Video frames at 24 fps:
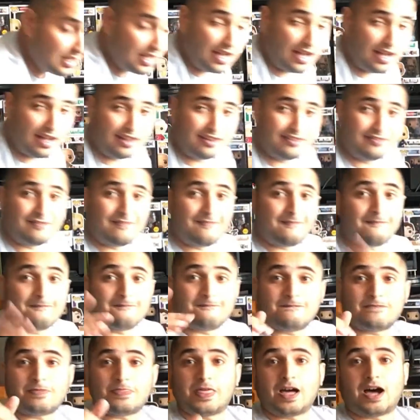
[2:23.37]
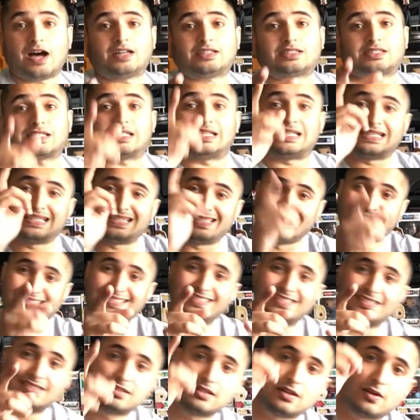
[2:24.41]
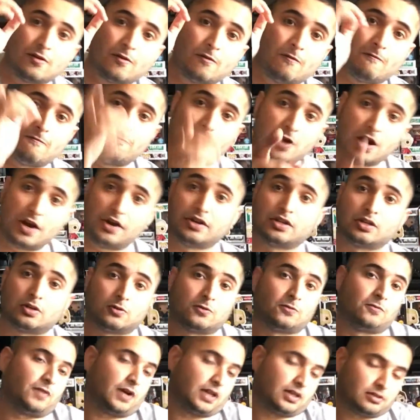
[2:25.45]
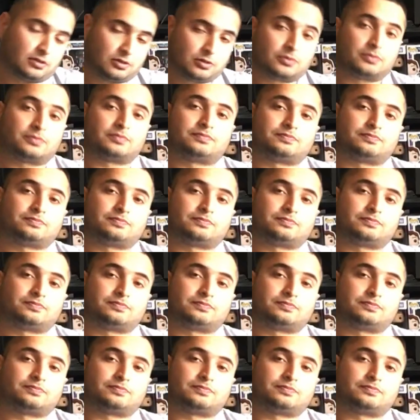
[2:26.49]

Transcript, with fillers: and that is very good value.